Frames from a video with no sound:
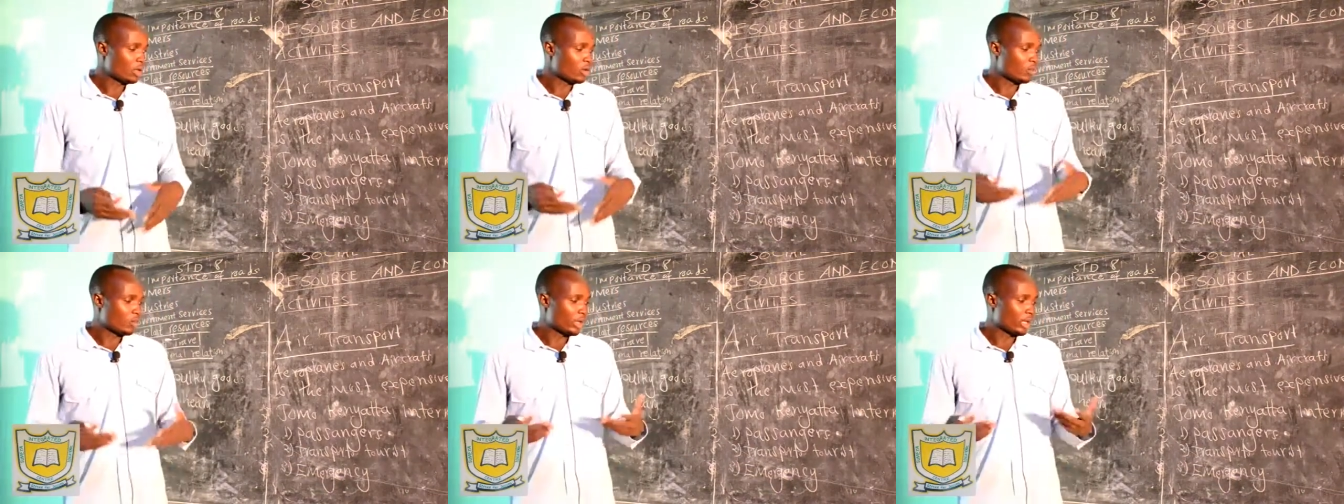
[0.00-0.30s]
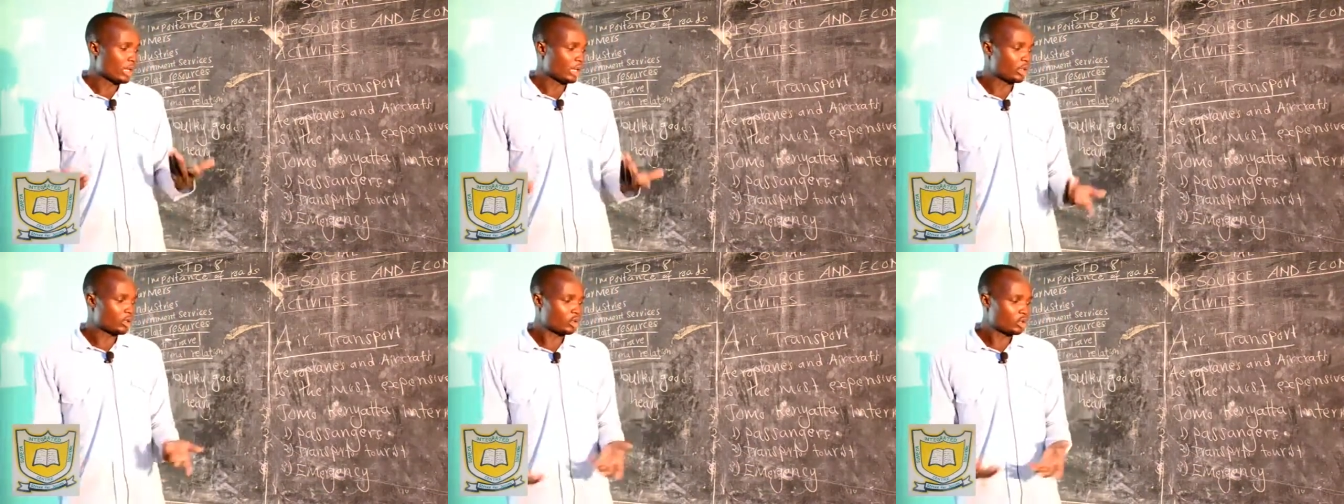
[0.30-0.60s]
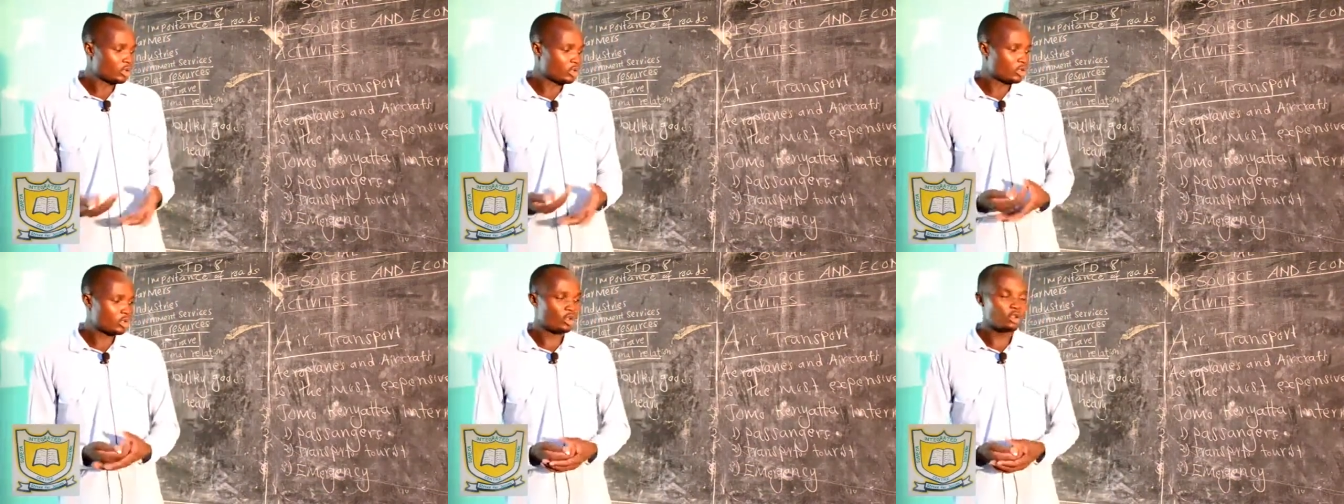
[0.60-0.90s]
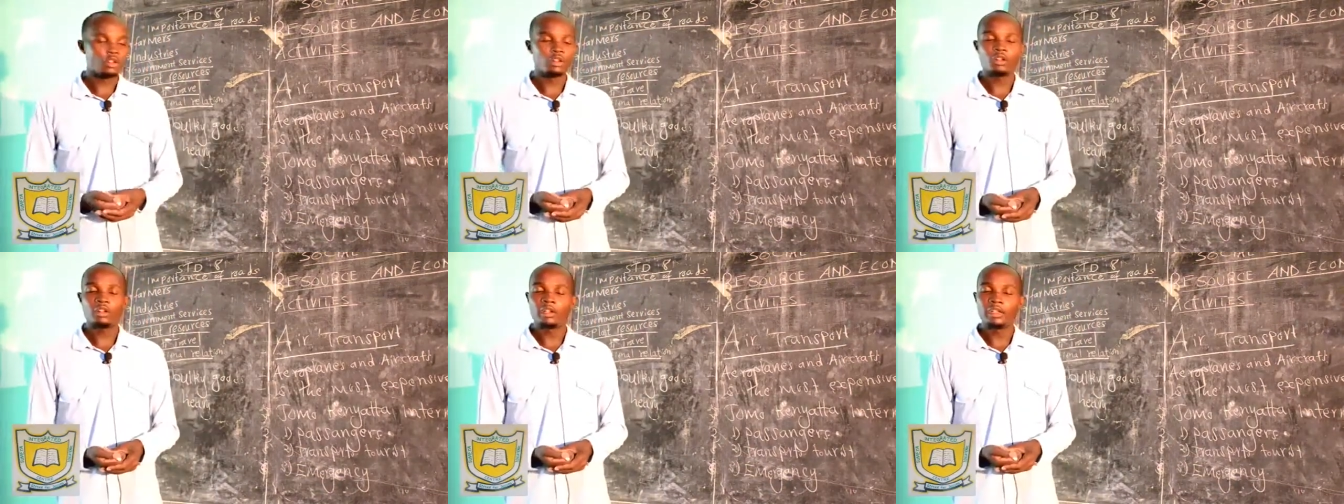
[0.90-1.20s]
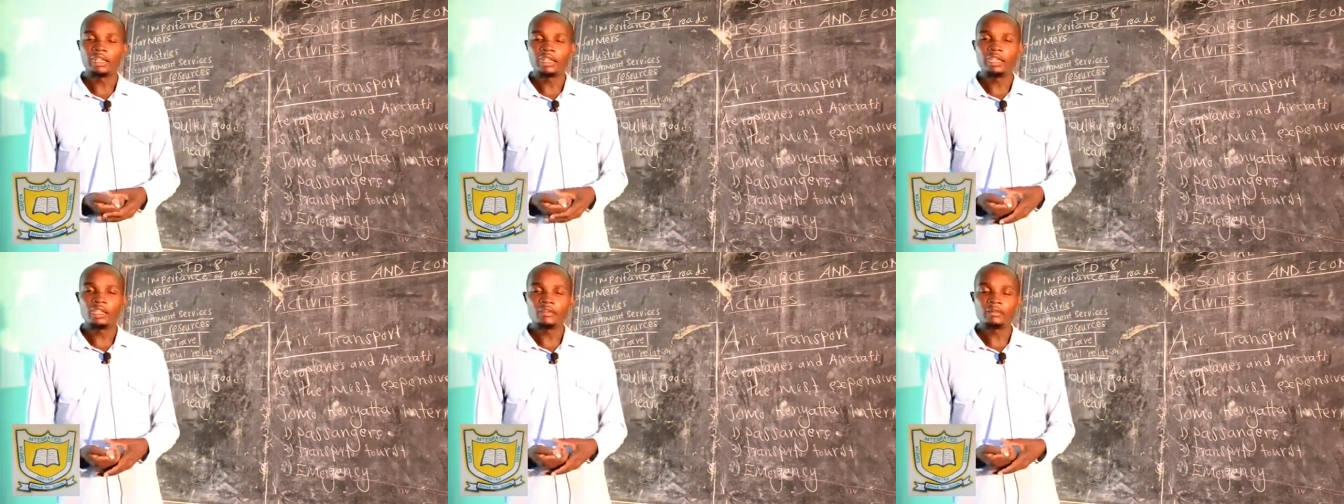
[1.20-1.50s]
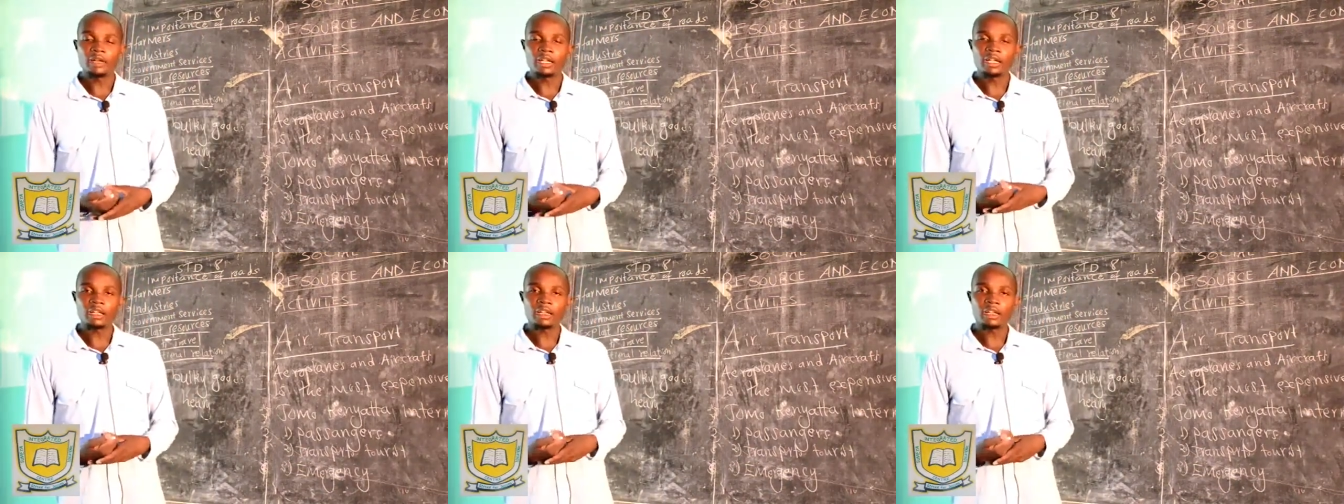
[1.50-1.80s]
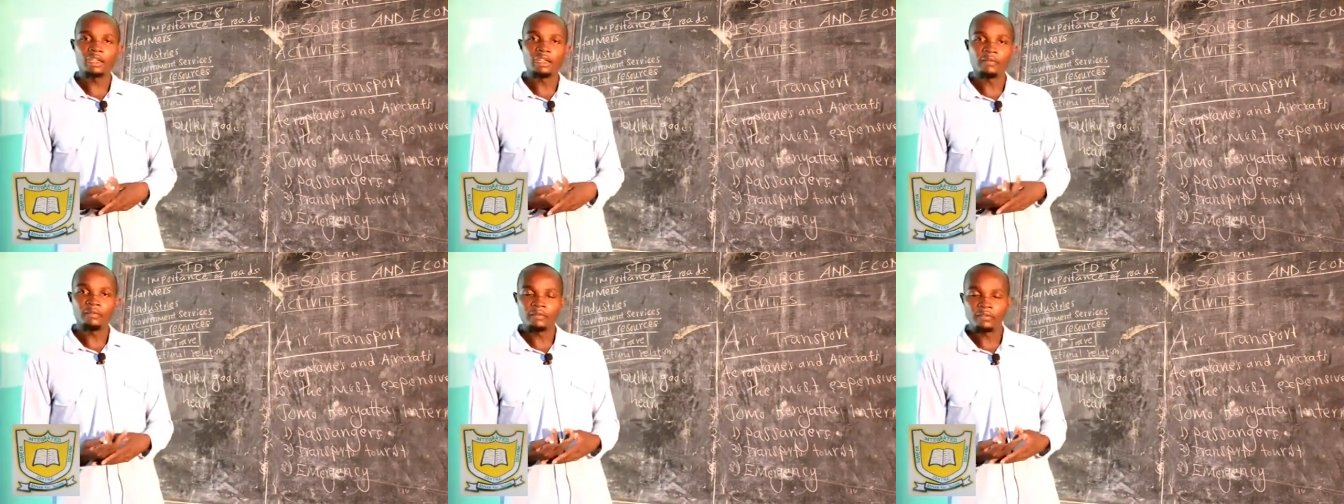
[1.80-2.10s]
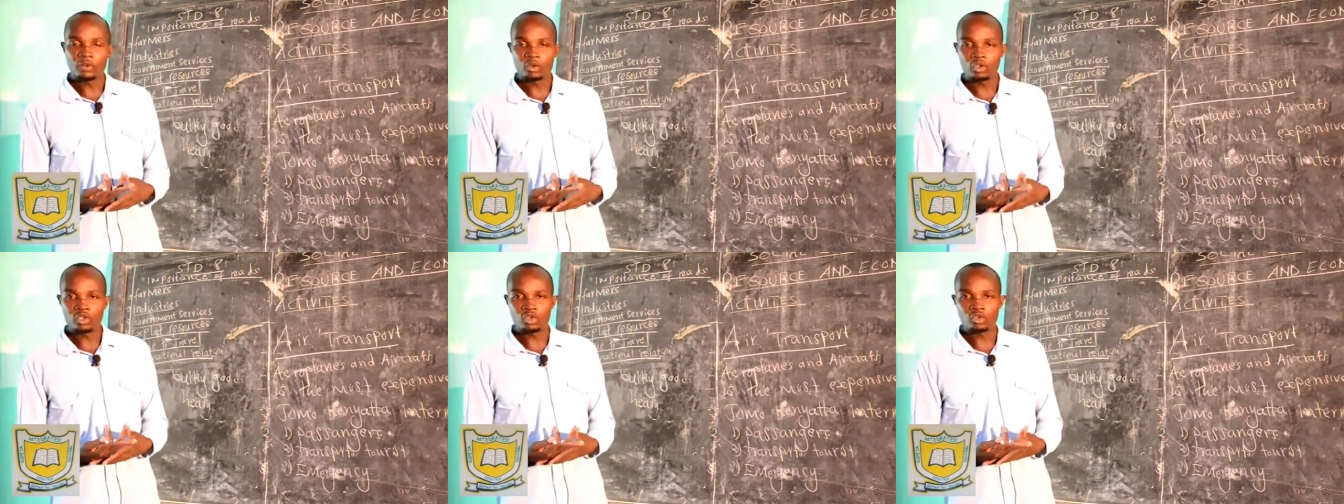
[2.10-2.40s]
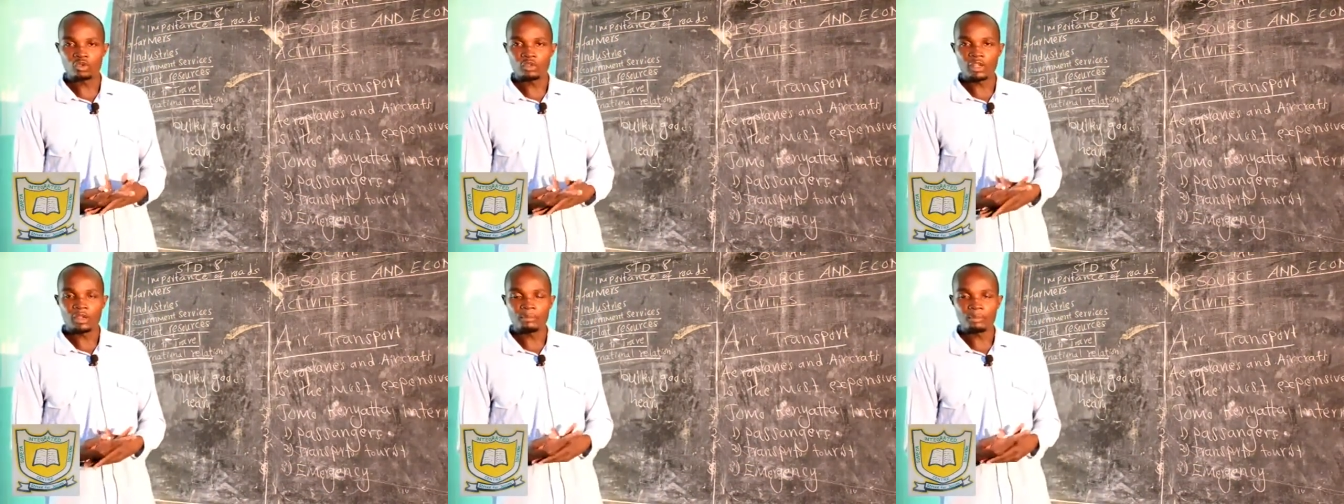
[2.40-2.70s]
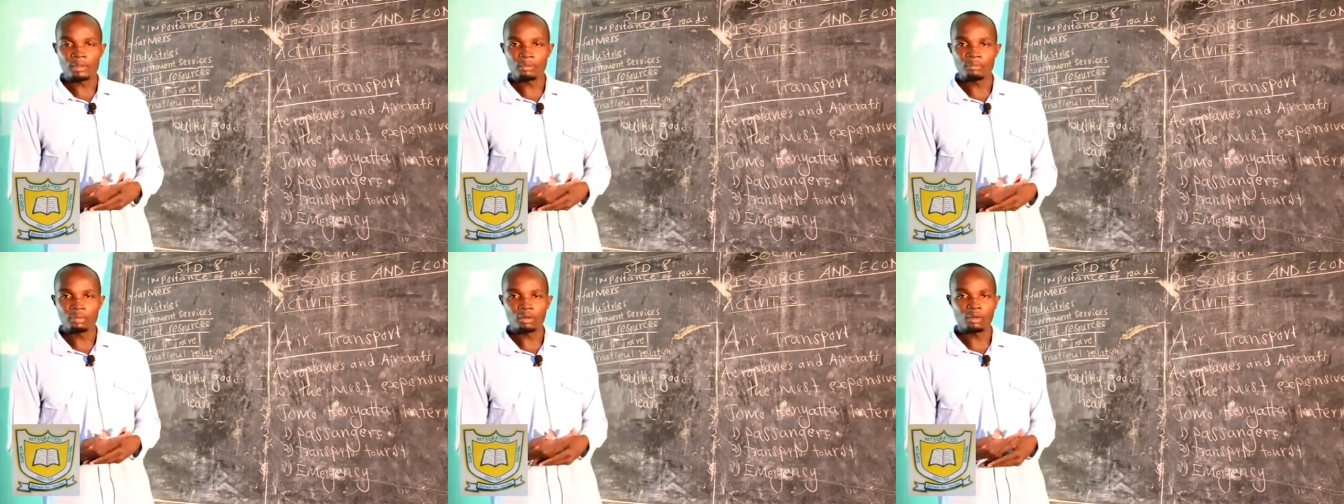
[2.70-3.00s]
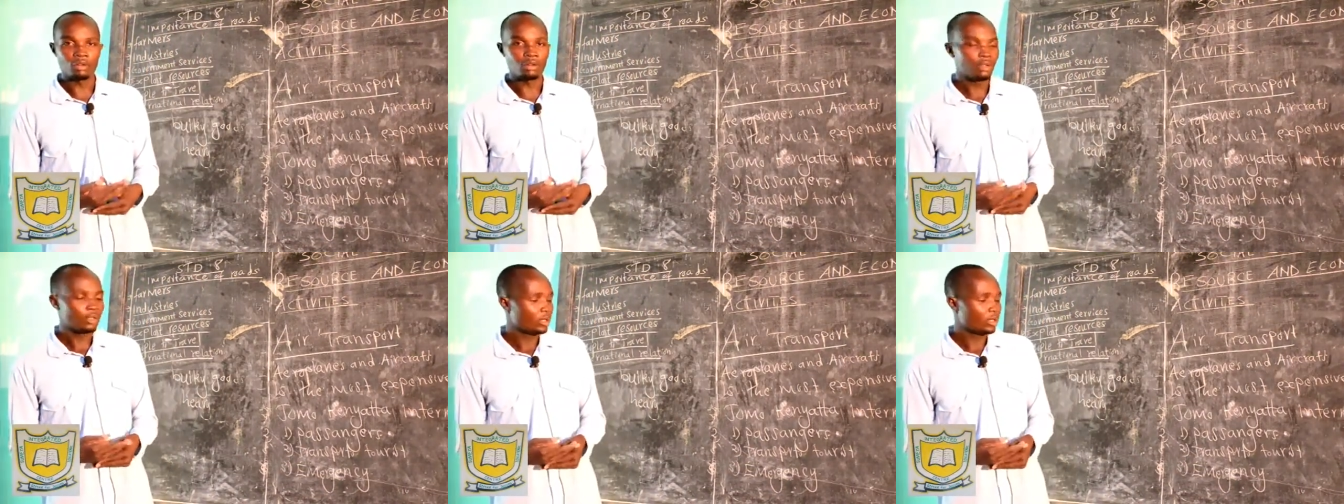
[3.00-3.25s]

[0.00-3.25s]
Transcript: We can also deliver relief foods to the people